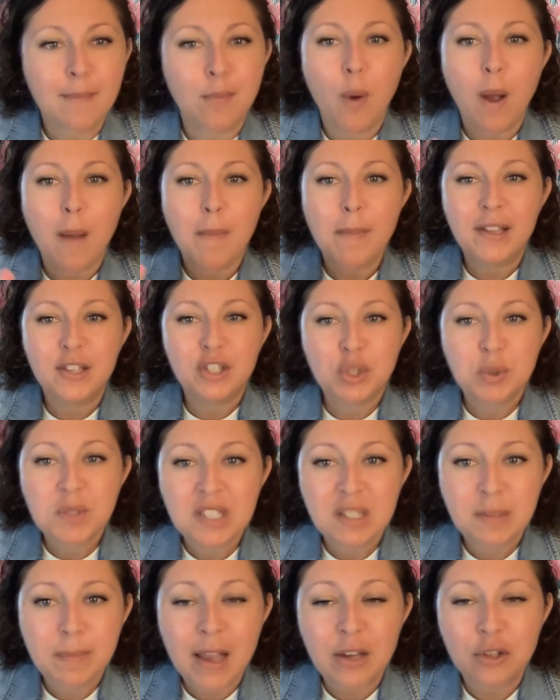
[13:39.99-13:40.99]
what makes you
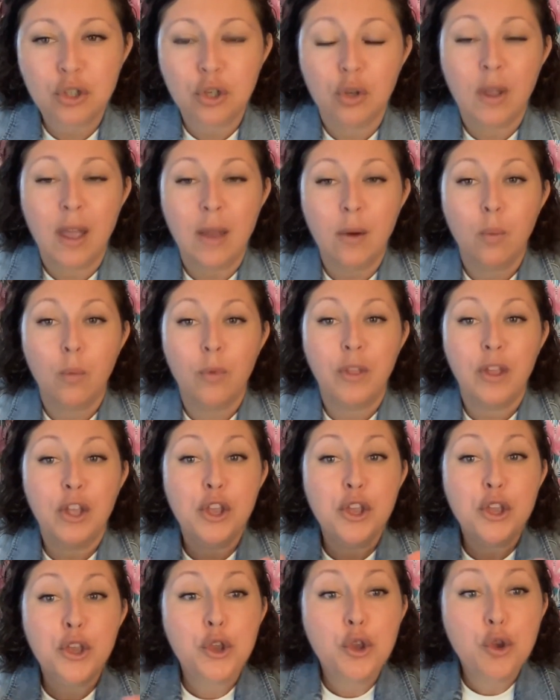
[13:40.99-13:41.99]
special, and the
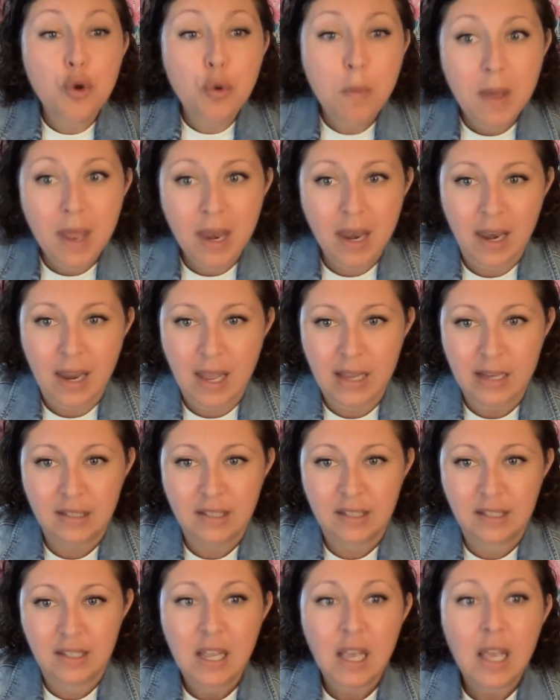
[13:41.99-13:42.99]

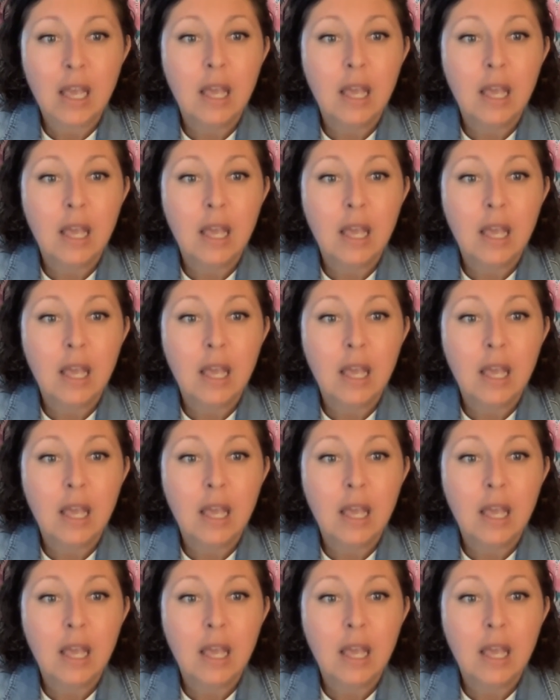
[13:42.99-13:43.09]
humanness